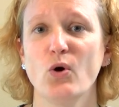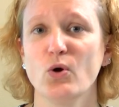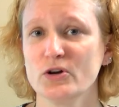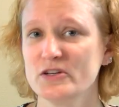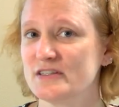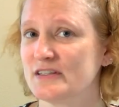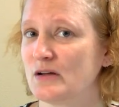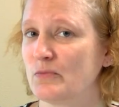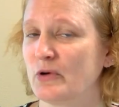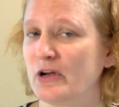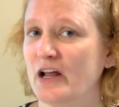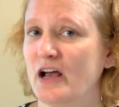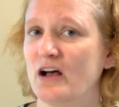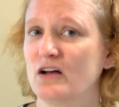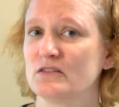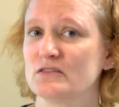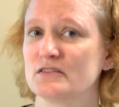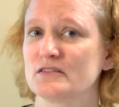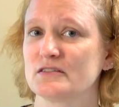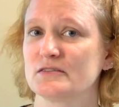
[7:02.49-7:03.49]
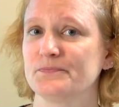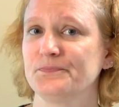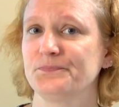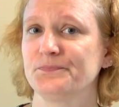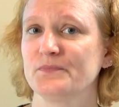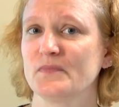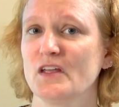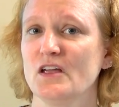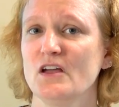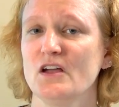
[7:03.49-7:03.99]
or someone else.
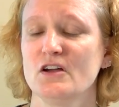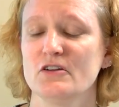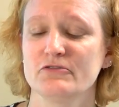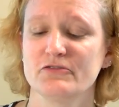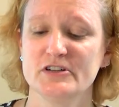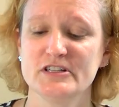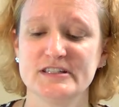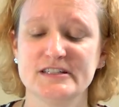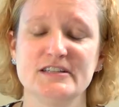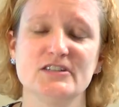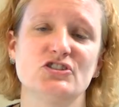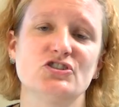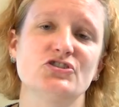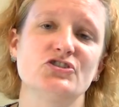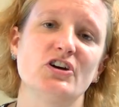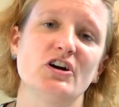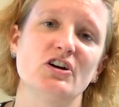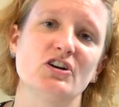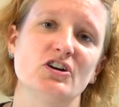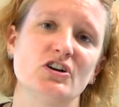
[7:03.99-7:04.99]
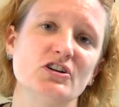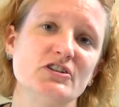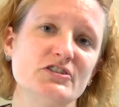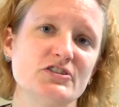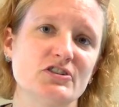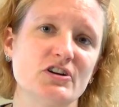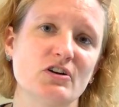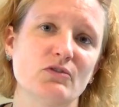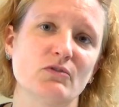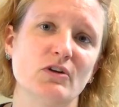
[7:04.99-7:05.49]
For instance, your dog could
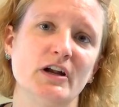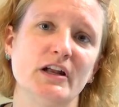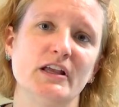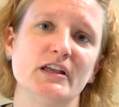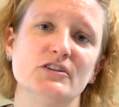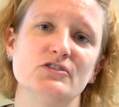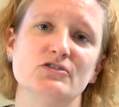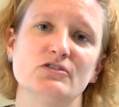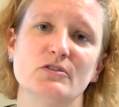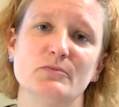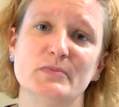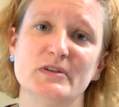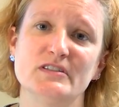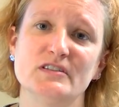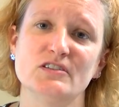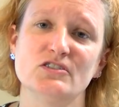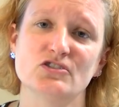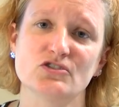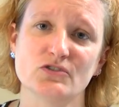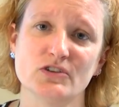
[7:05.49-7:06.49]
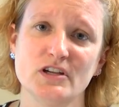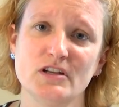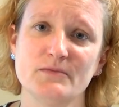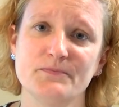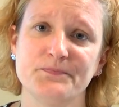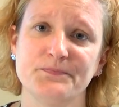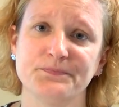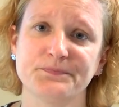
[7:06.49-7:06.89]
start running into a busy street